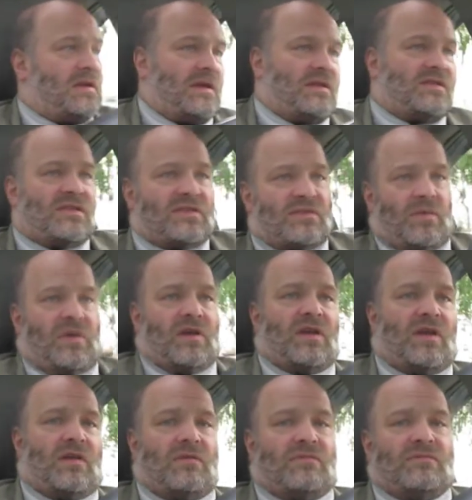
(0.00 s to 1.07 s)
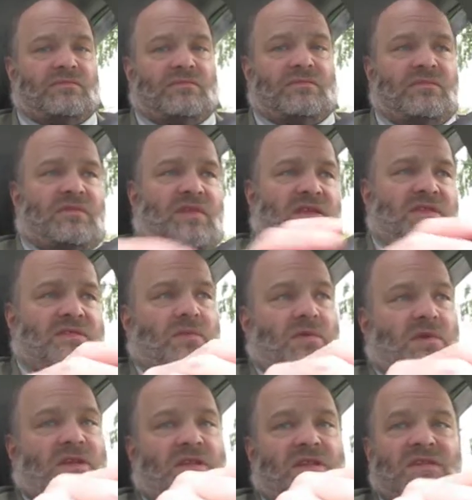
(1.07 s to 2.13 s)
It's just weird how things
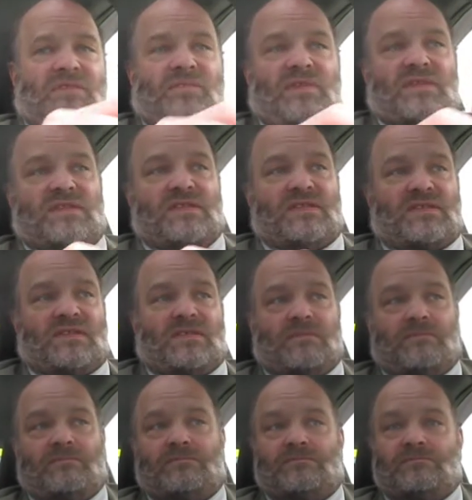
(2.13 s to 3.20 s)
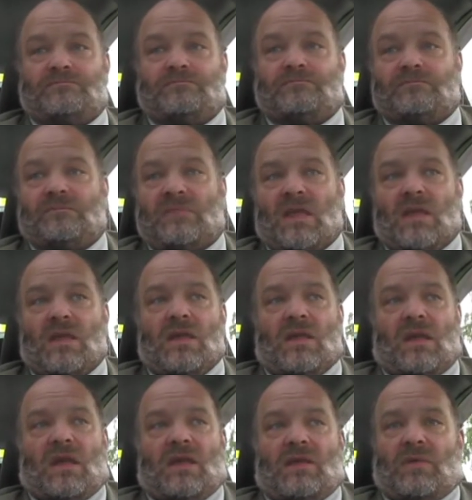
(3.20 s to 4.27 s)
work in this business.
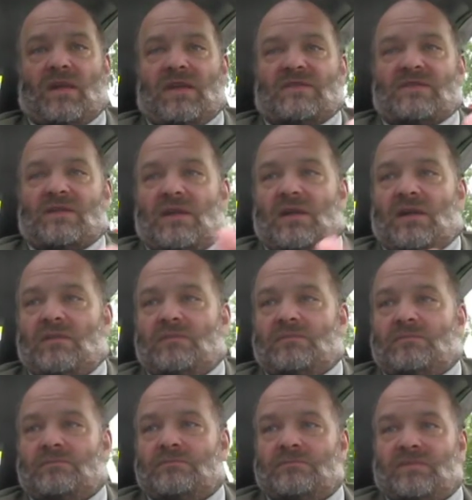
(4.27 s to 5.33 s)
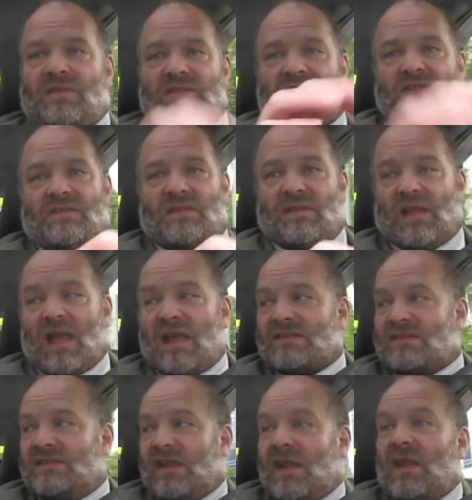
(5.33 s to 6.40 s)
Anyways, this is the
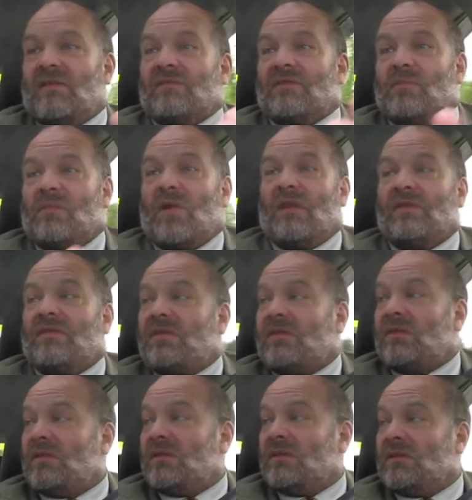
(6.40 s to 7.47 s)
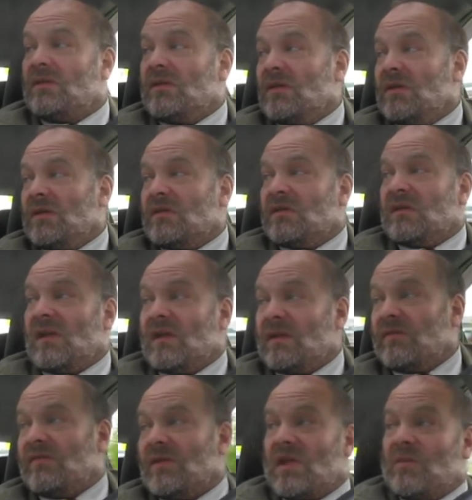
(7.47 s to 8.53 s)
last day of the month, the end
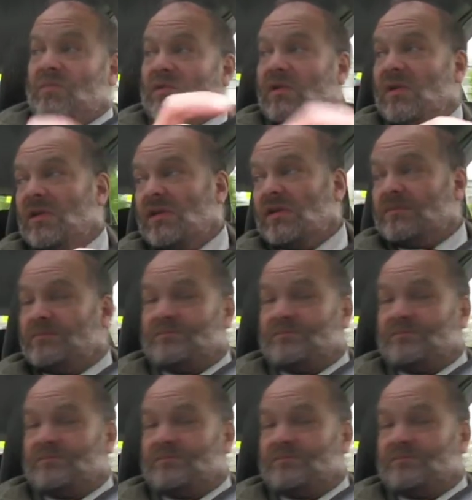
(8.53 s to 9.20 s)
of April.